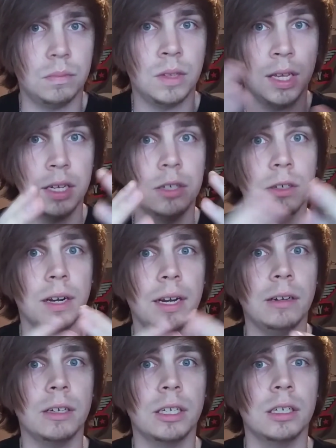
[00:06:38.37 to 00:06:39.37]
in your
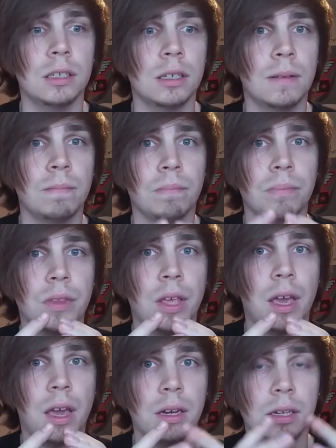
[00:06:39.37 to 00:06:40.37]
area
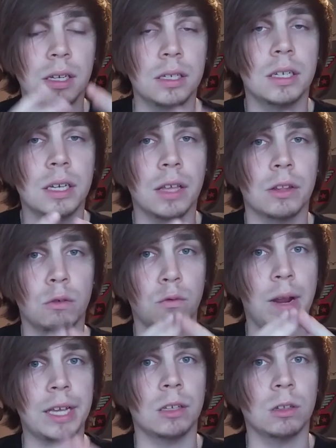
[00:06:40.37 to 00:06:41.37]
and get together
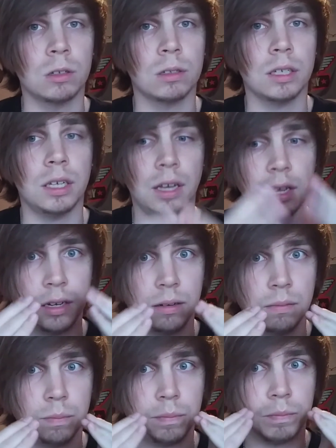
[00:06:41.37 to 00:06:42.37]
regularly
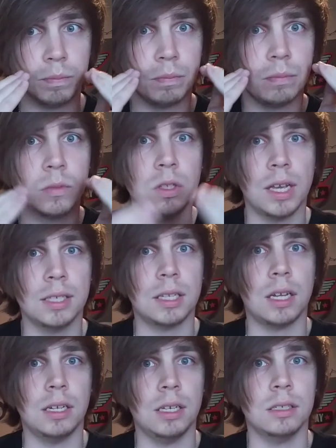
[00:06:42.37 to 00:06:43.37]
and test
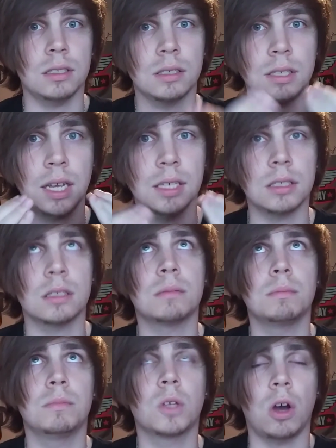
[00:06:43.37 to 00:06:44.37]
ideas, test
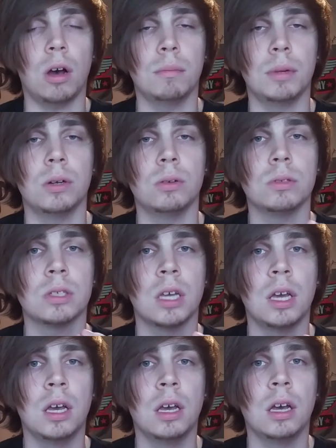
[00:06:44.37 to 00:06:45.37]
combos.
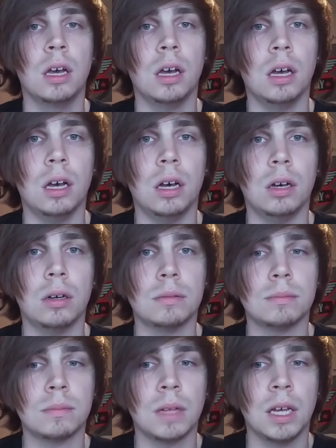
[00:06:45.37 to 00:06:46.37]
And